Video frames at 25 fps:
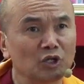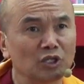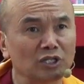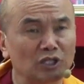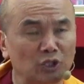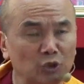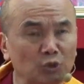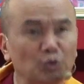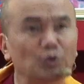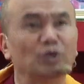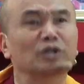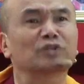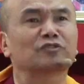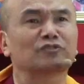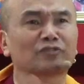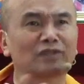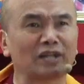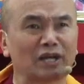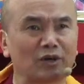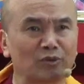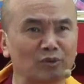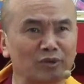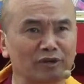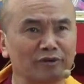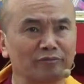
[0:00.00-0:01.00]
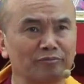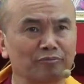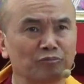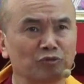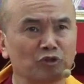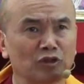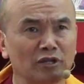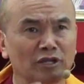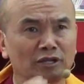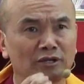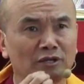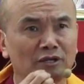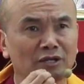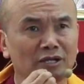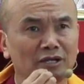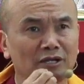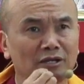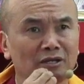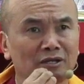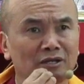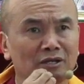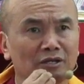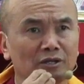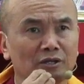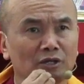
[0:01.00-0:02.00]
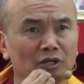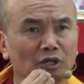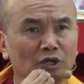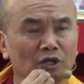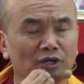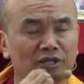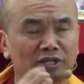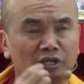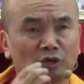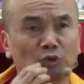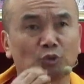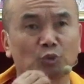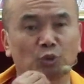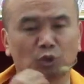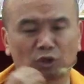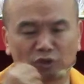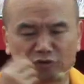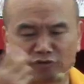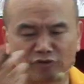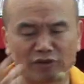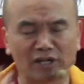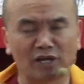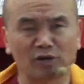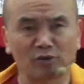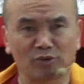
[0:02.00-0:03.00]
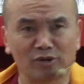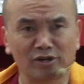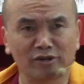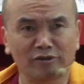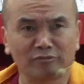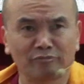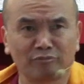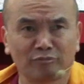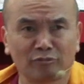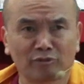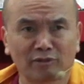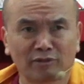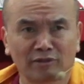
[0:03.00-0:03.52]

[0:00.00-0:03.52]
The word flower. Okay, word flower.